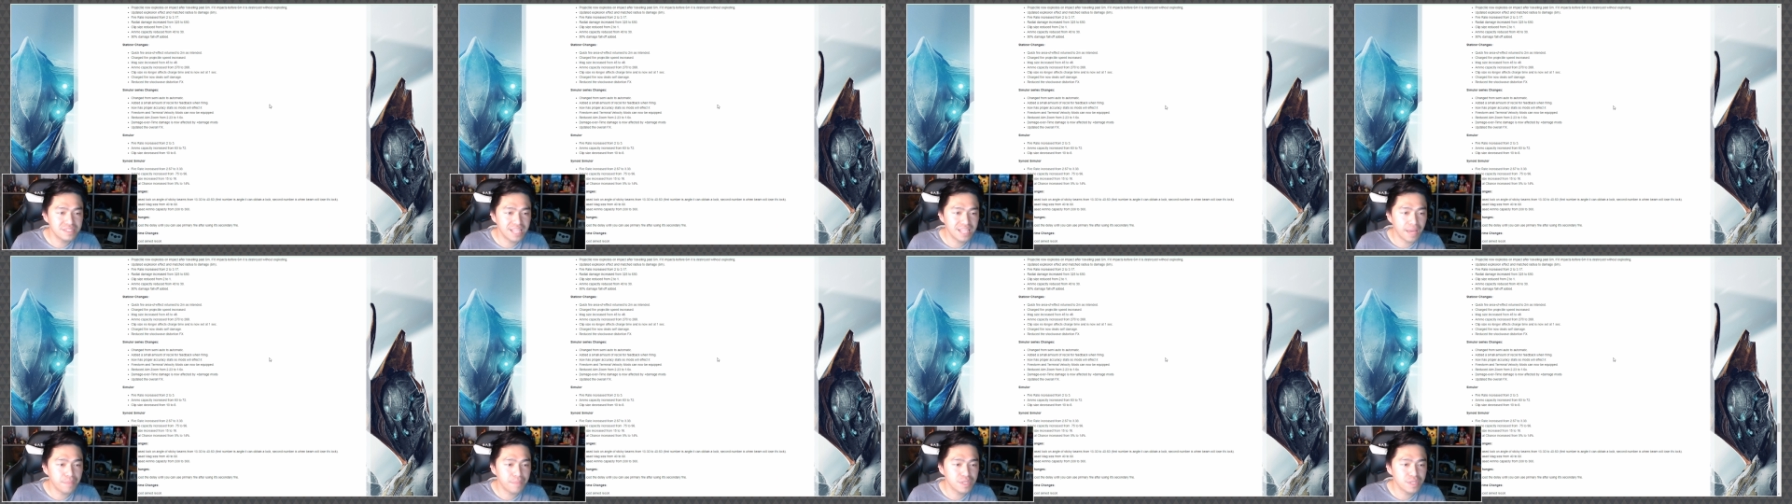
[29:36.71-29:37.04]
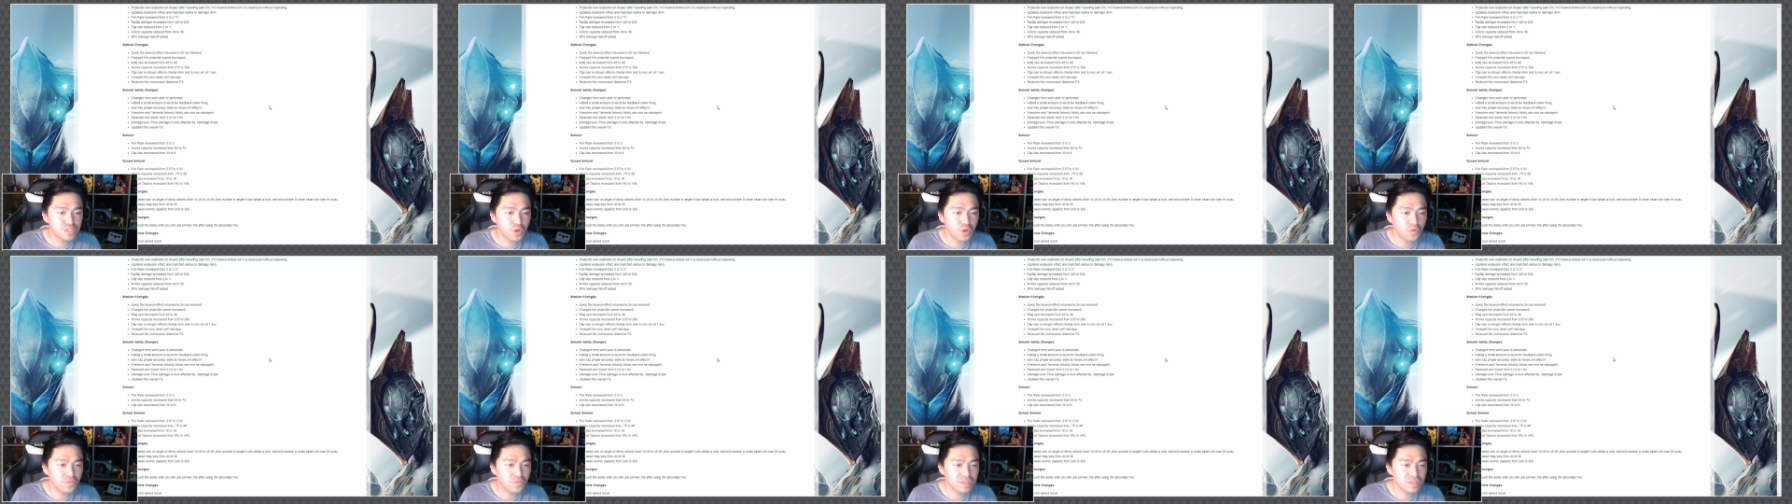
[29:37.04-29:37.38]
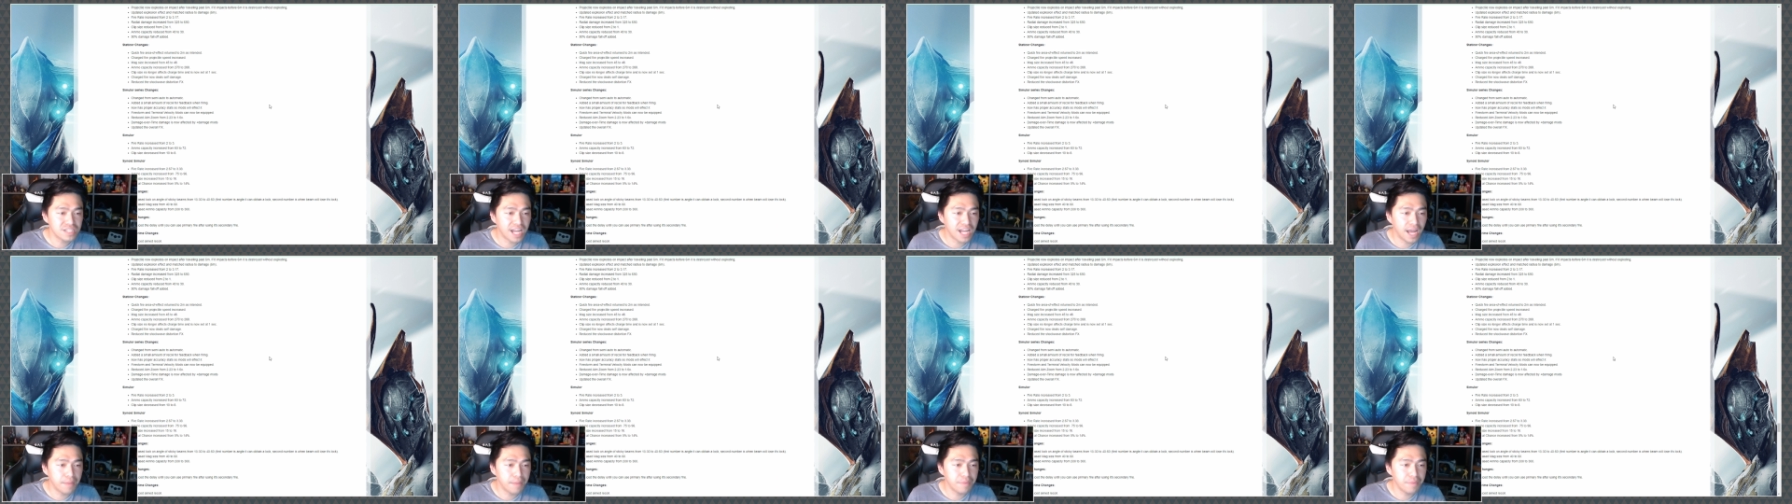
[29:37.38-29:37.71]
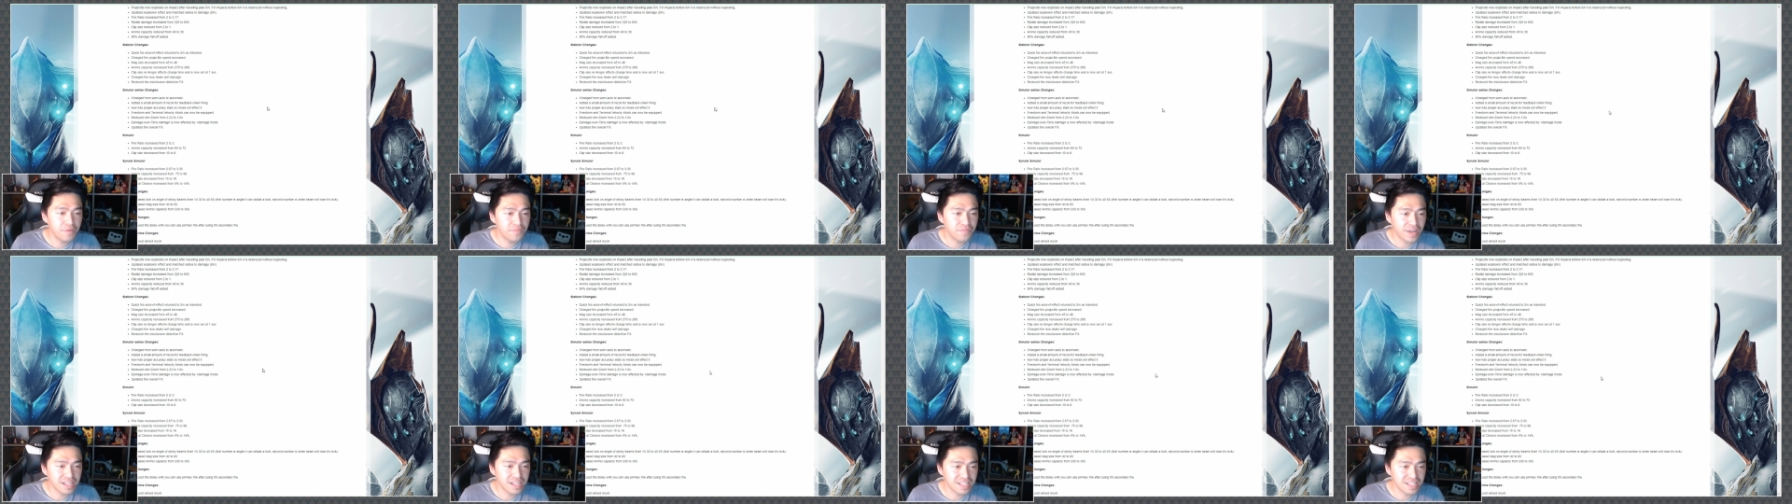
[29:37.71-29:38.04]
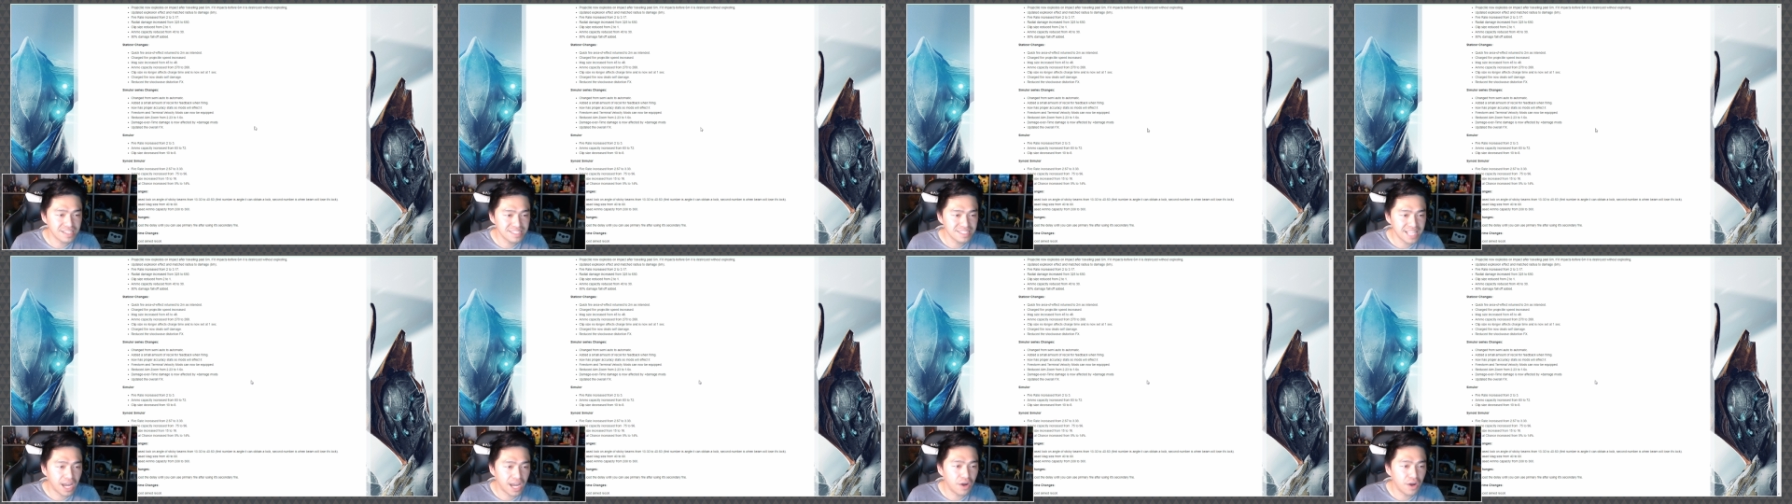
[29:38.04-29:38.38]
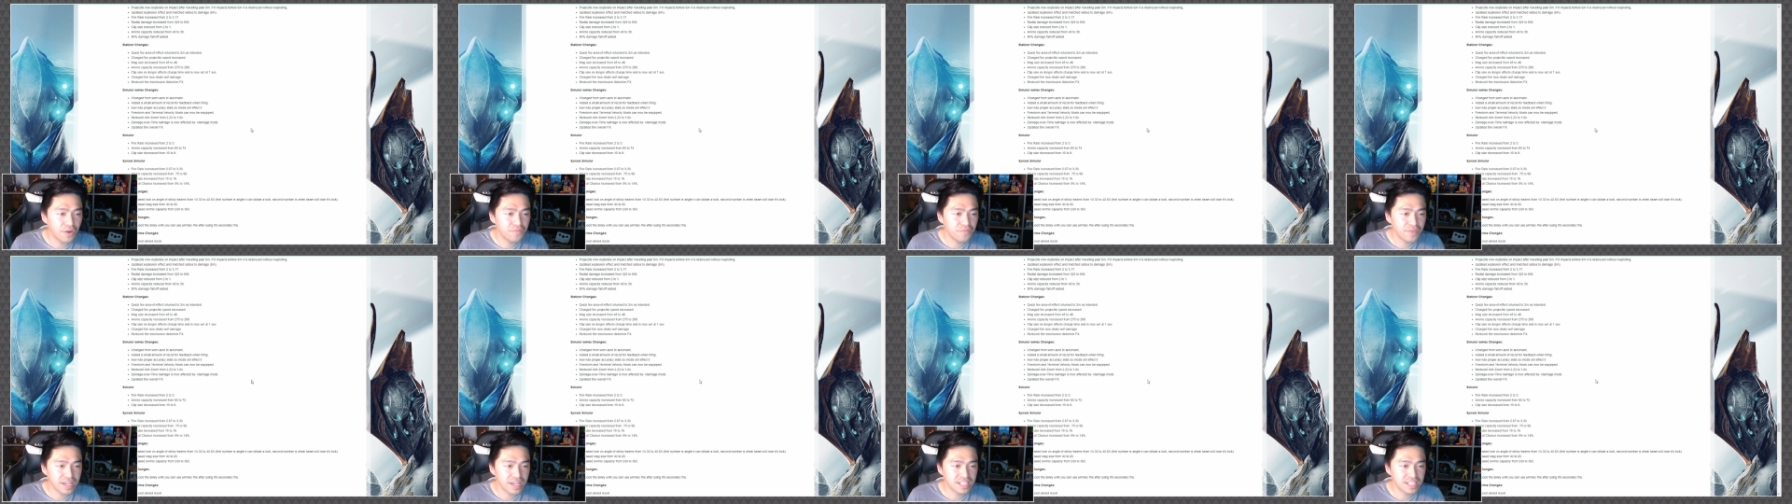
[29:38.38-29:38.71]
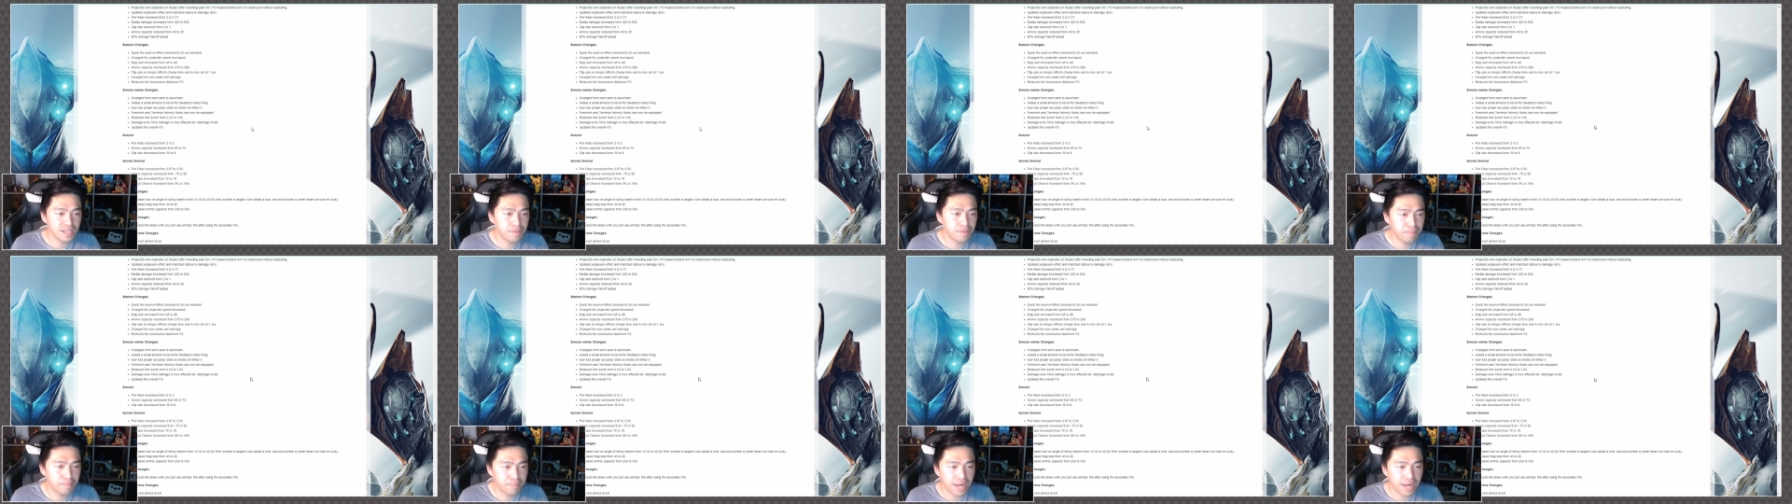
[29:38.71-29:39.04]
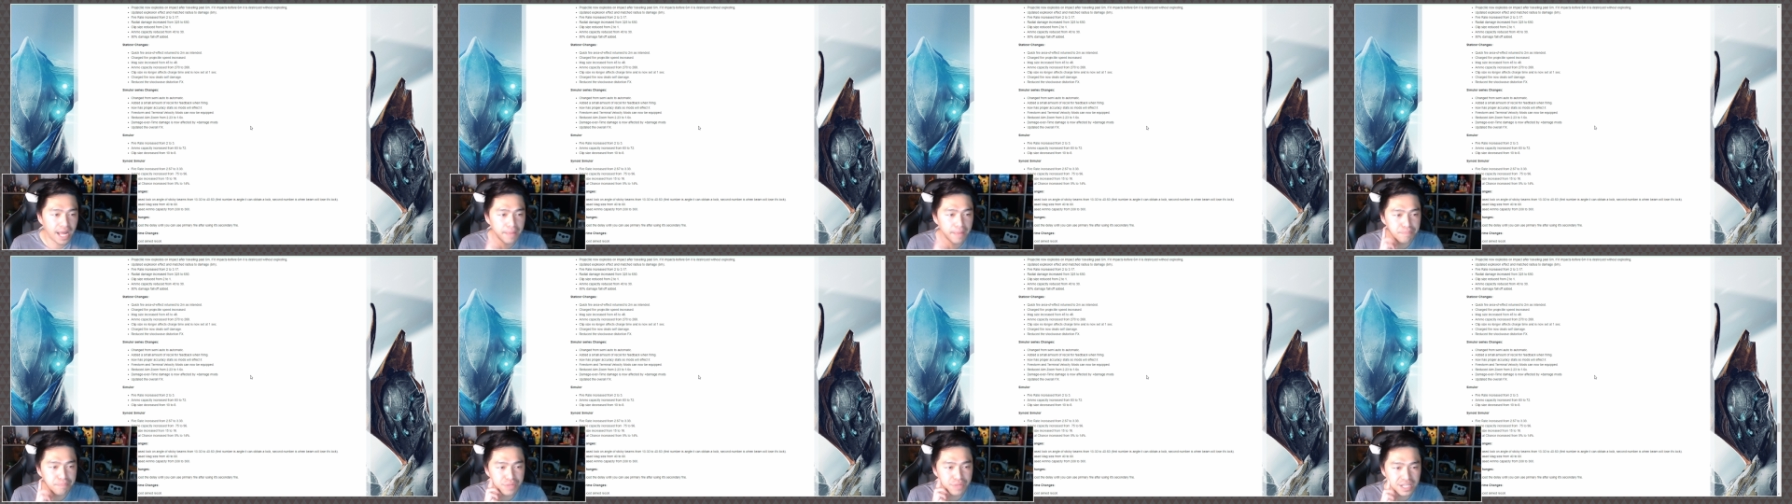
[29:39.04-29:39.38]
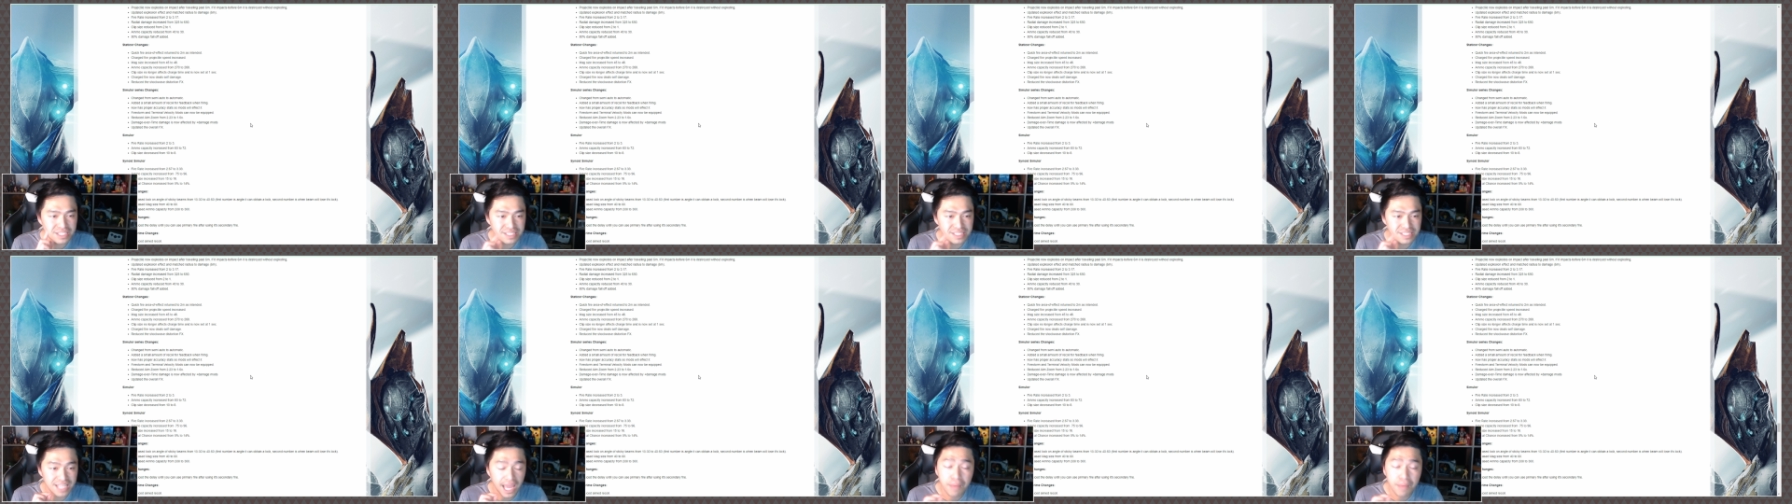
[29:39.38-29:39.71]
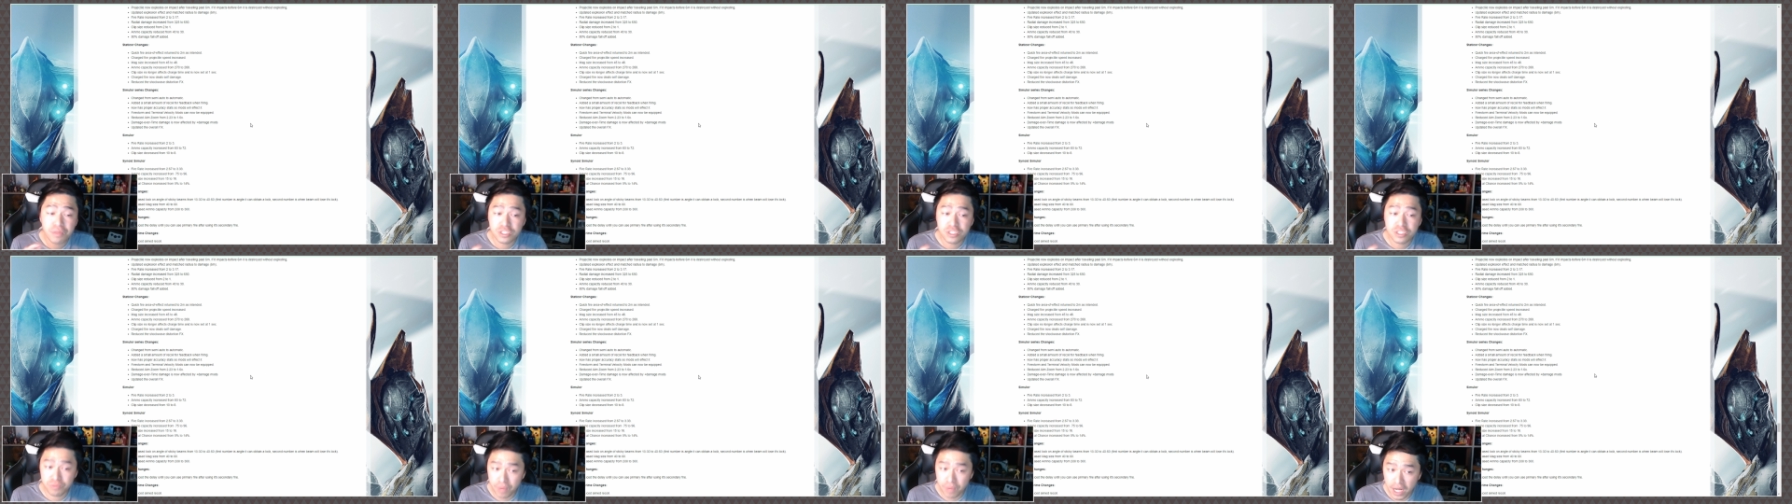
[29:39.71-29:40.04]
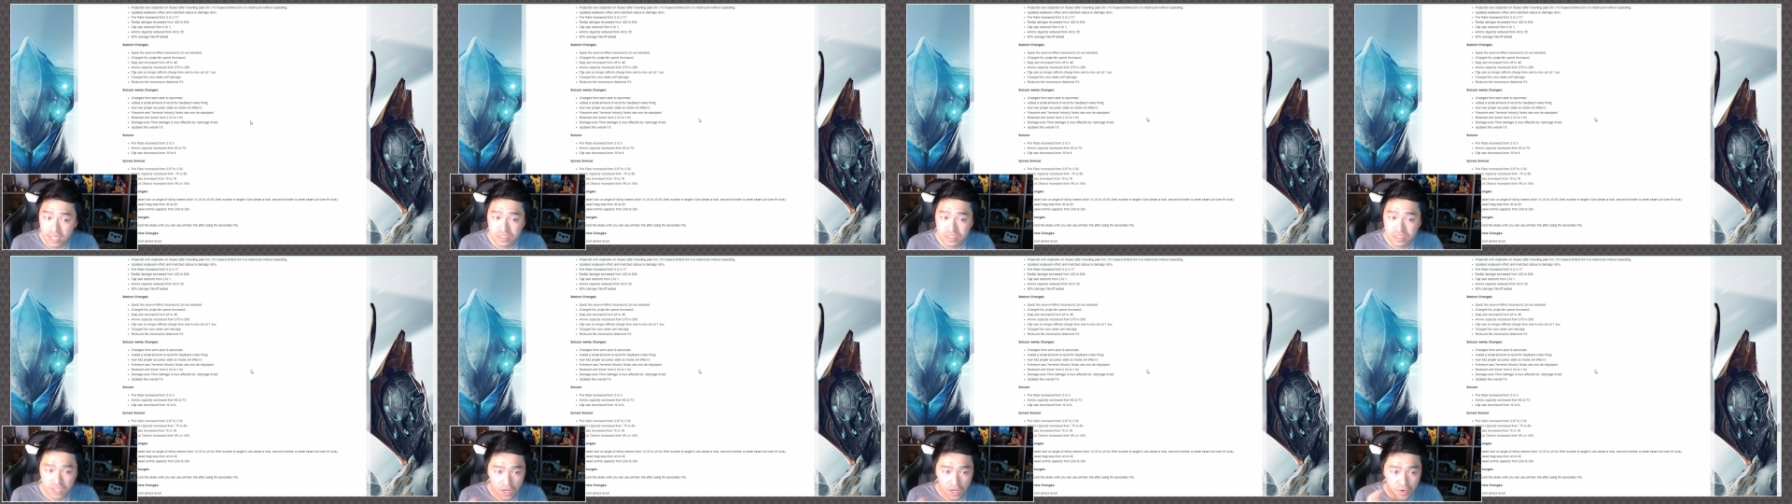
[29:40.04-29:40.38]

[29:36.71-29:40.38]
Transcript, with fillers: Damage over time effect is now affected by plus damage mods.